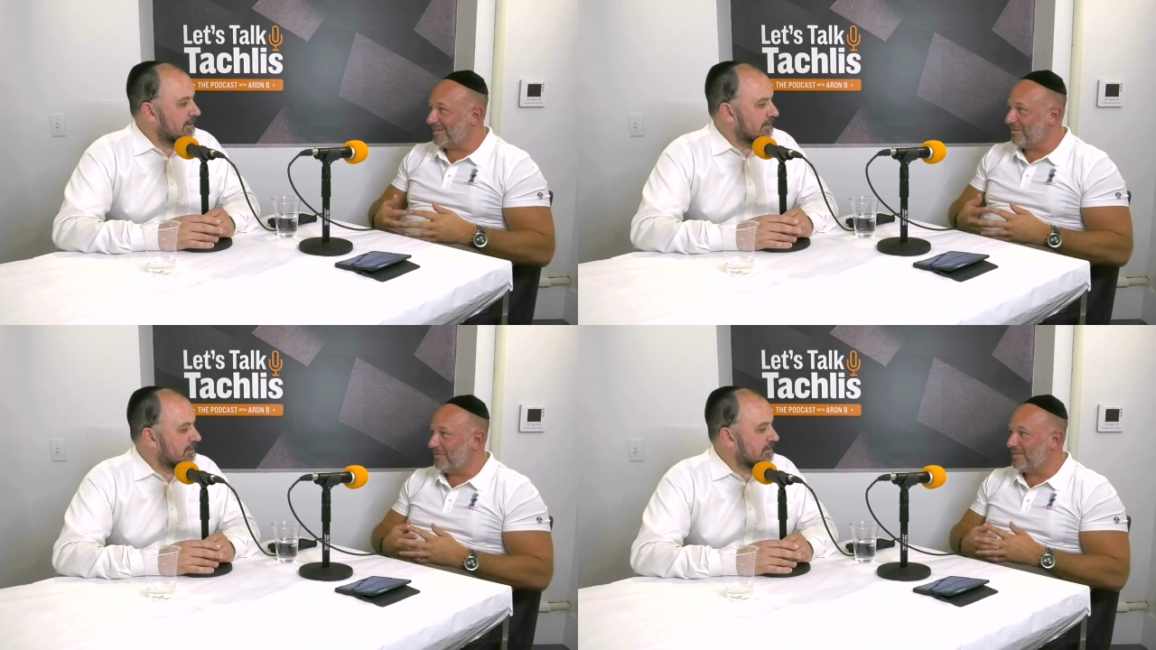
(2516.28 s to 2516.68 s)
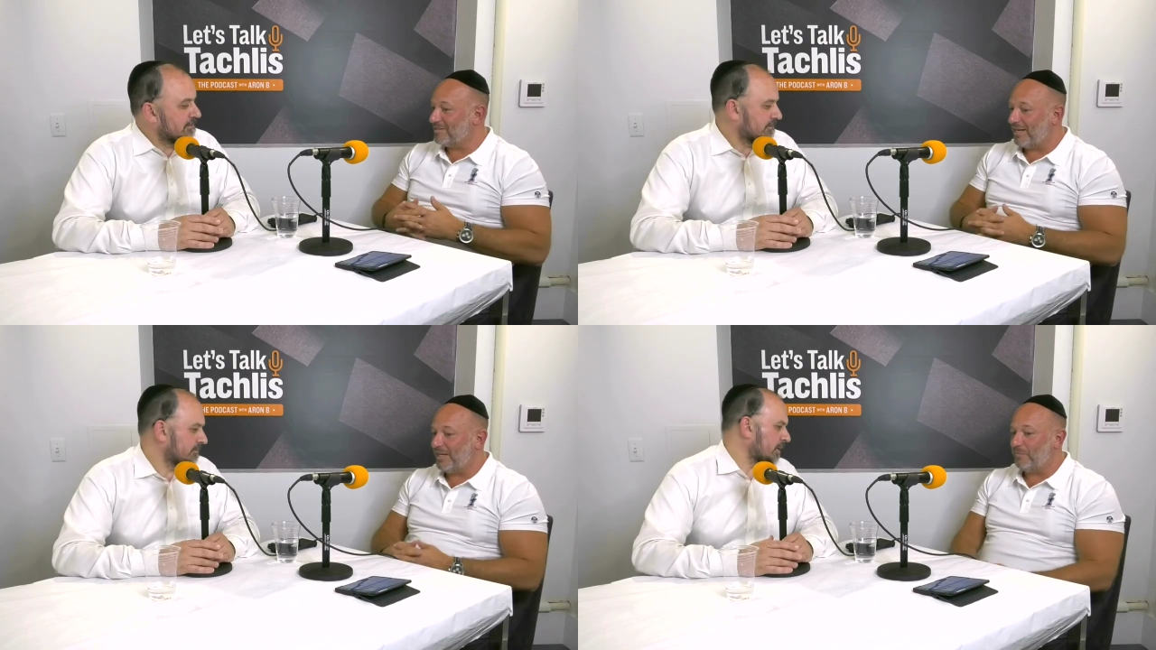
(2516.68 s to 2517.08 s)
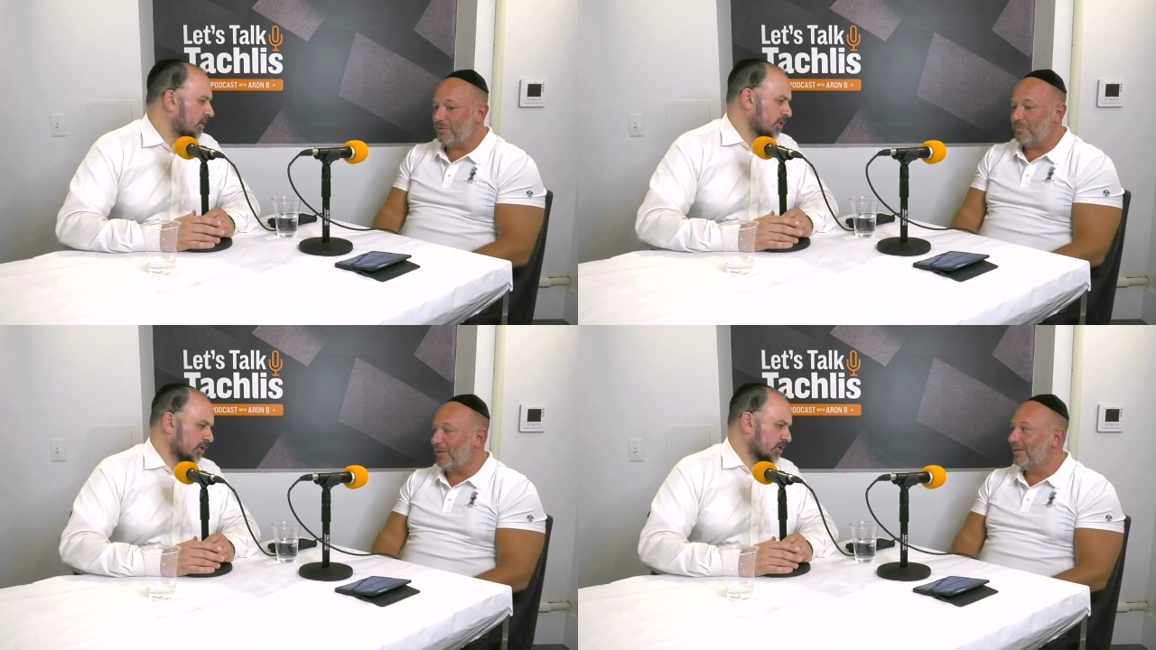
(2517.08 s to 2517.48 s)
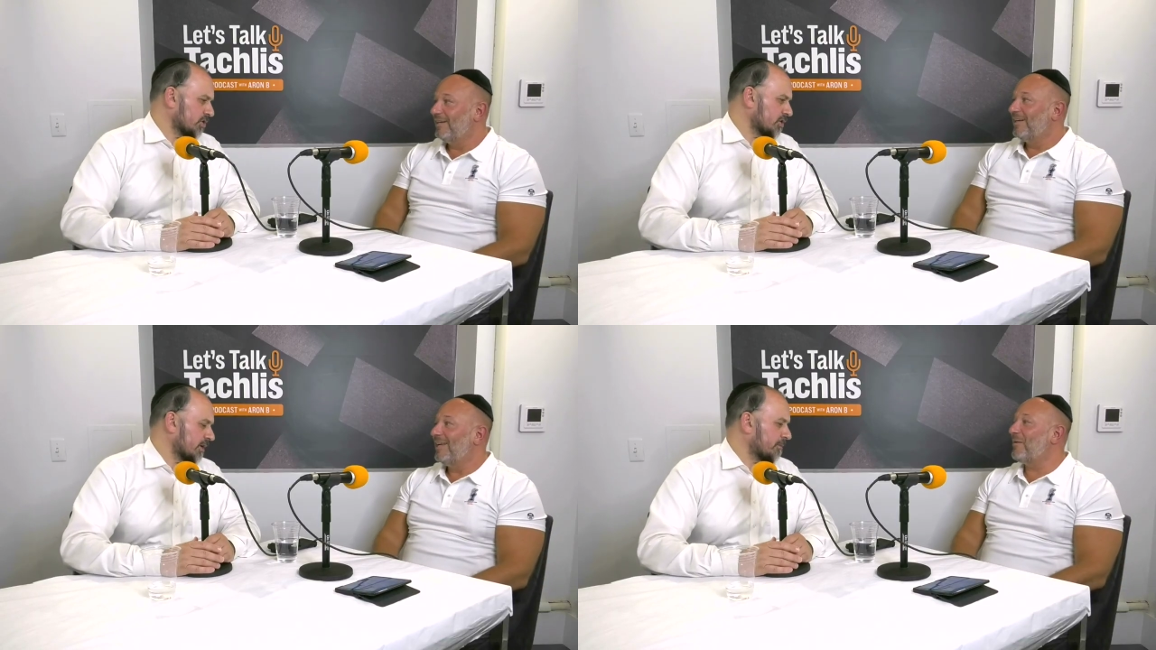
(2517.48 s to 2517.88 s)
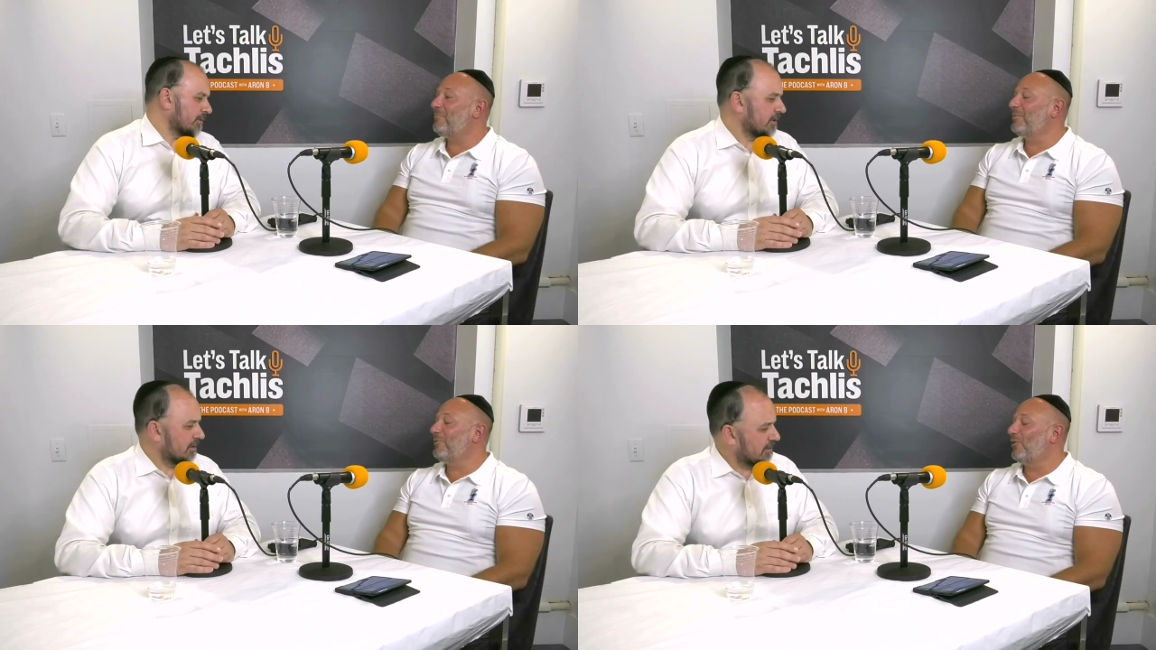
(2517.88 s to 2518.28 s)
Speaker 1: keep me sane. And yeah, people, you look in shape. And
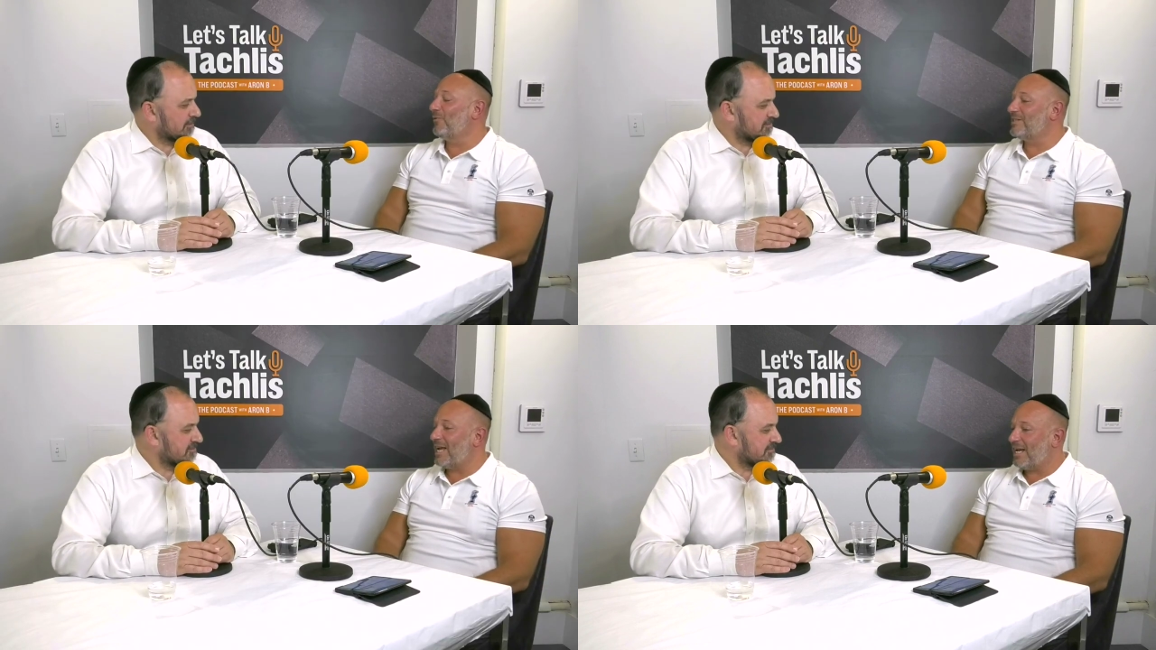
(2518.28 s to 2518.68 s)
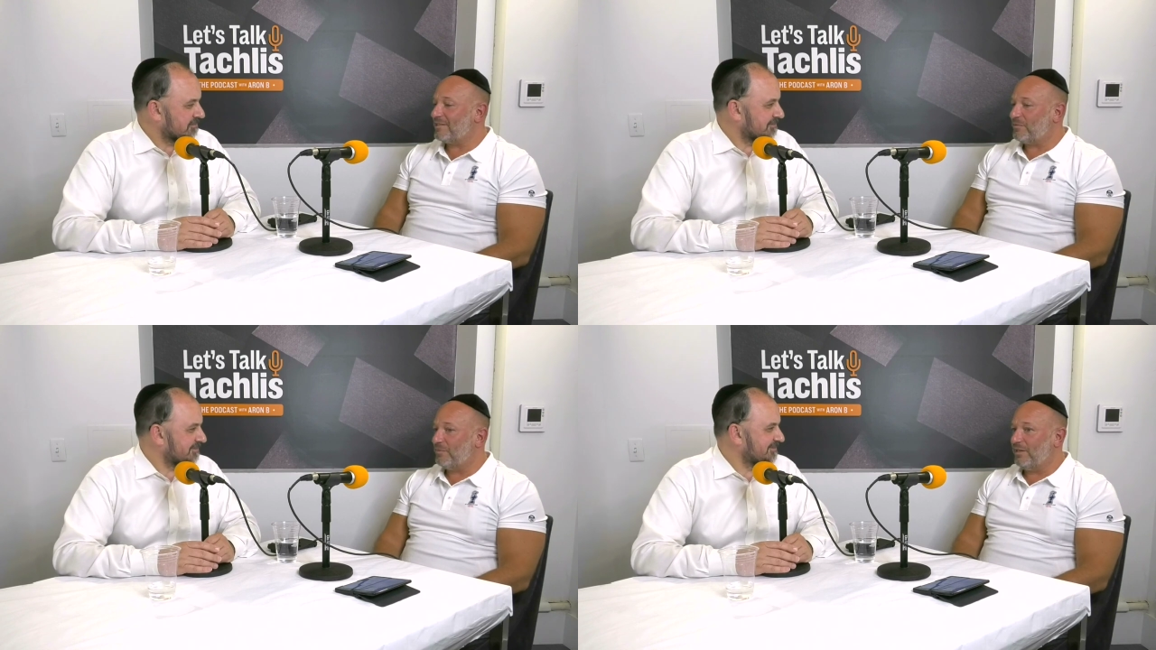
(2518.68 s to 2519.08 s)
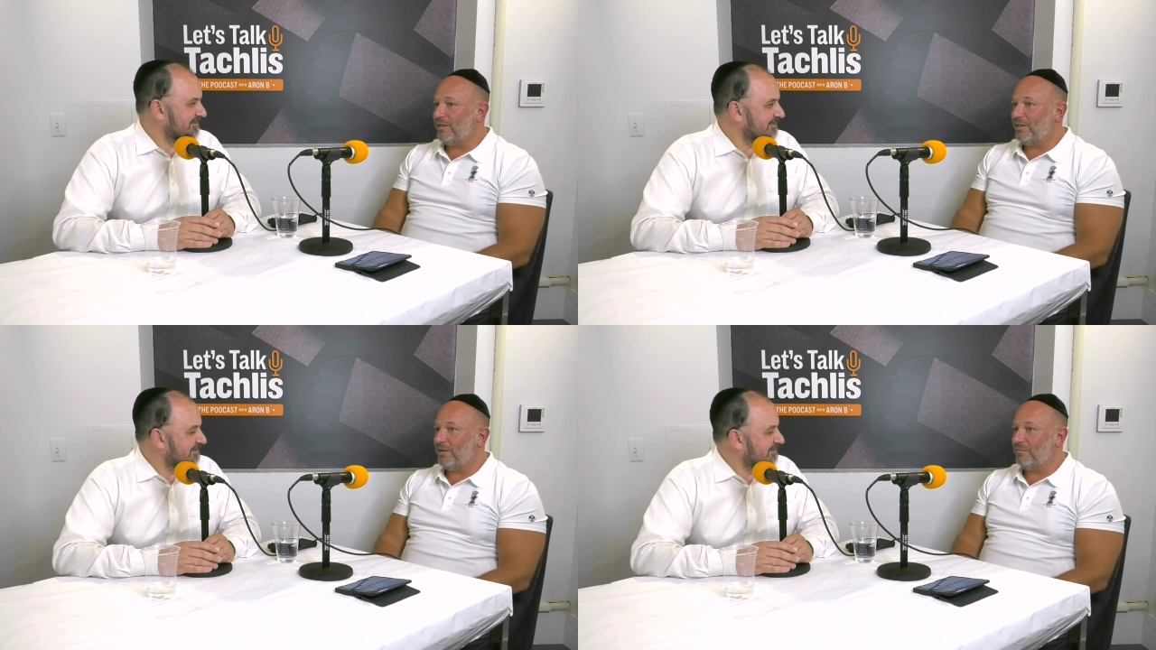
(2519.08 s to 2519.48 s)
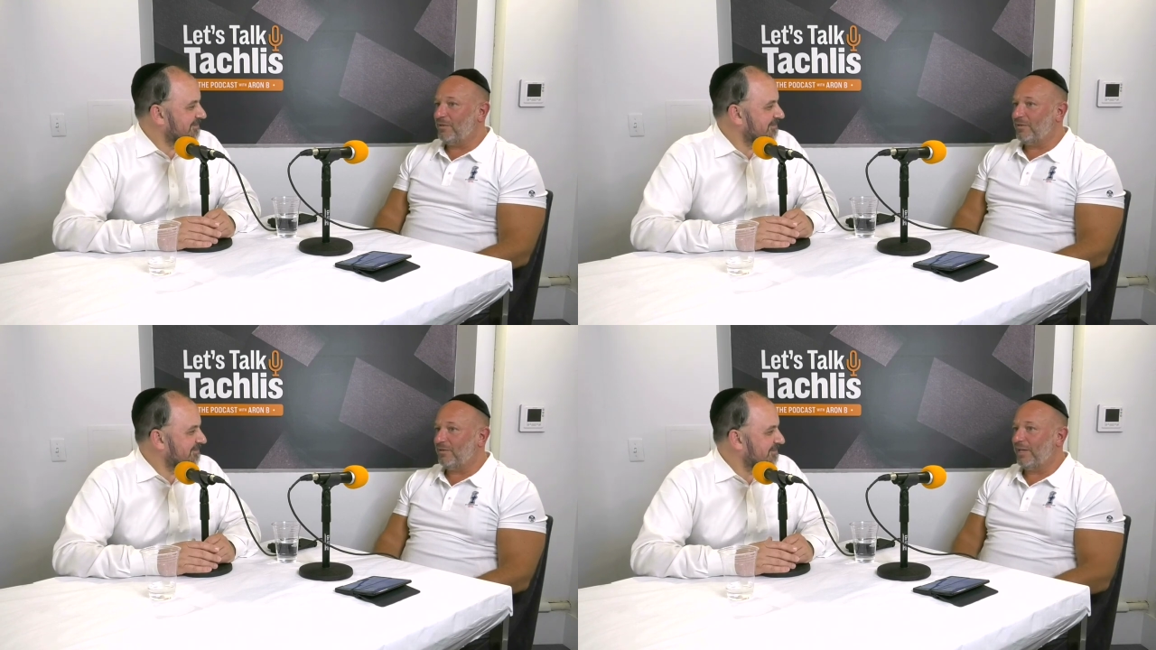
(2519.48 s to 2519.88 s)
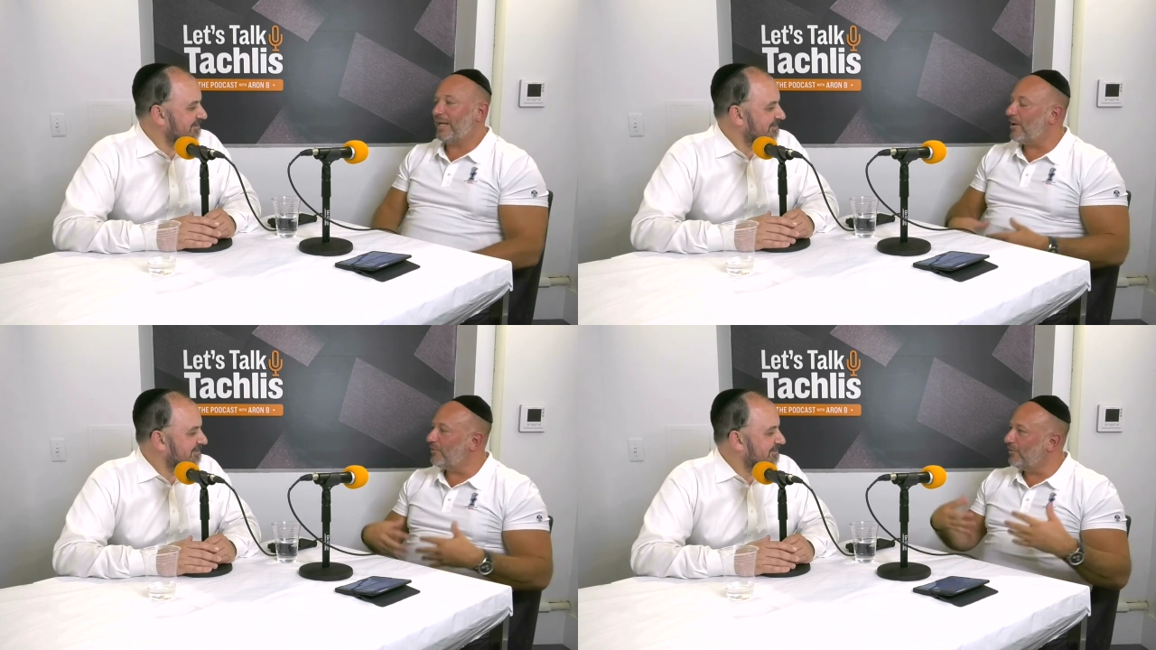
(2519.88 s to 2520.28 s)
people always ask me, um, uh, like,
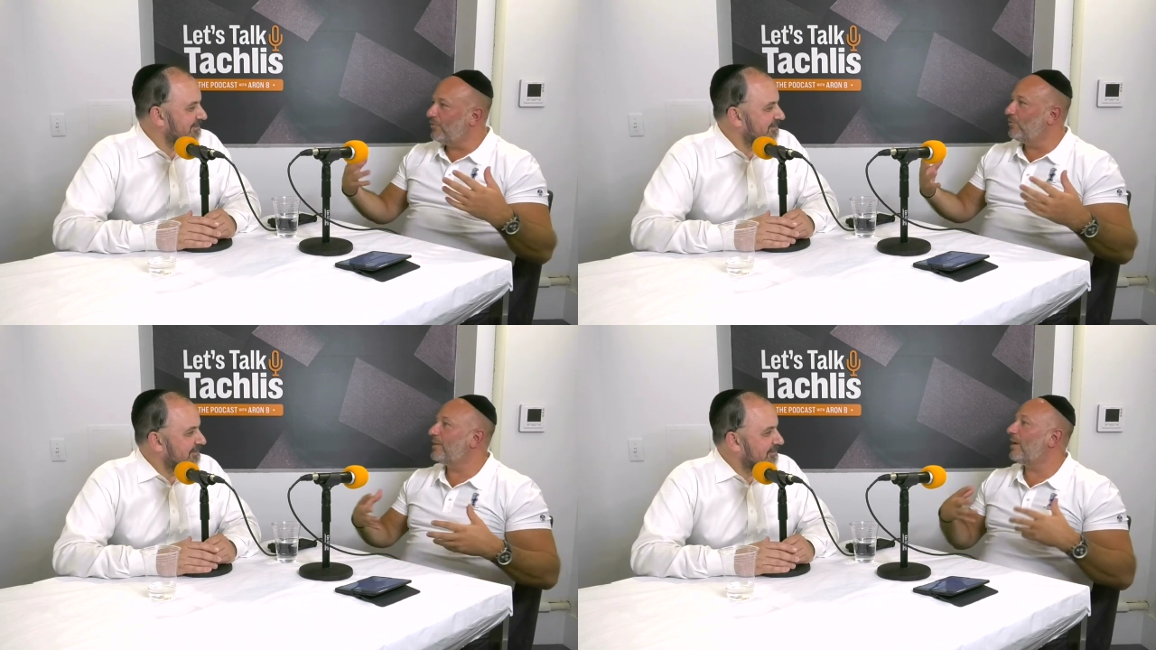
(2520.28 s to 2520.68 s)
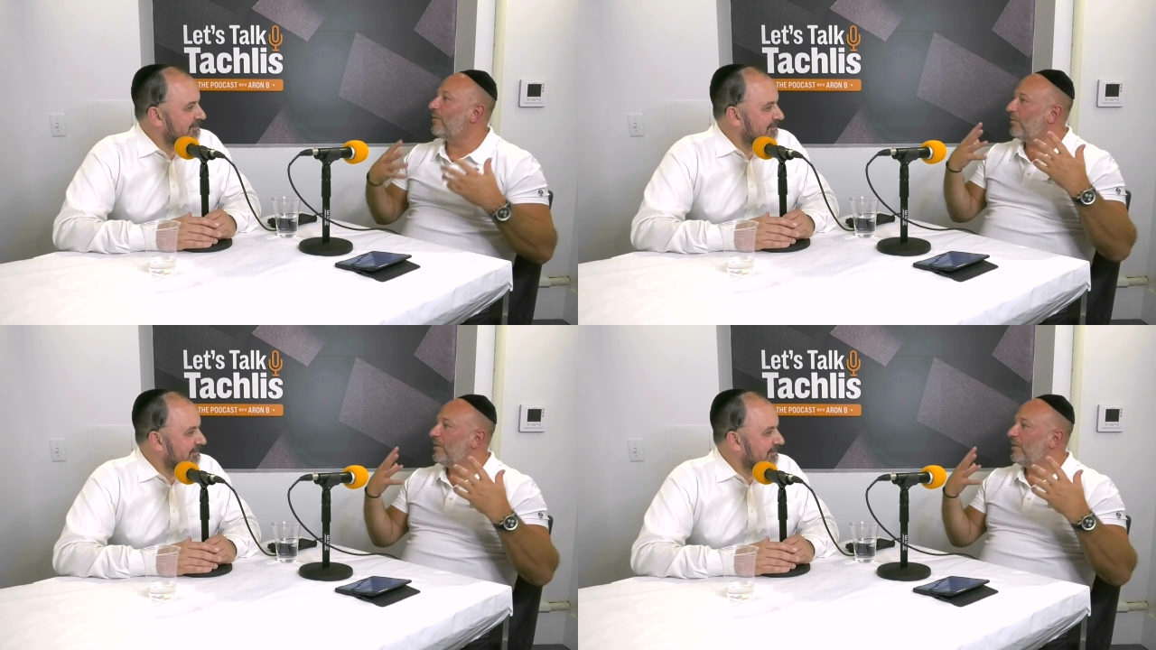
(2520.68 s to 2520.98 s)
how do you do it? How?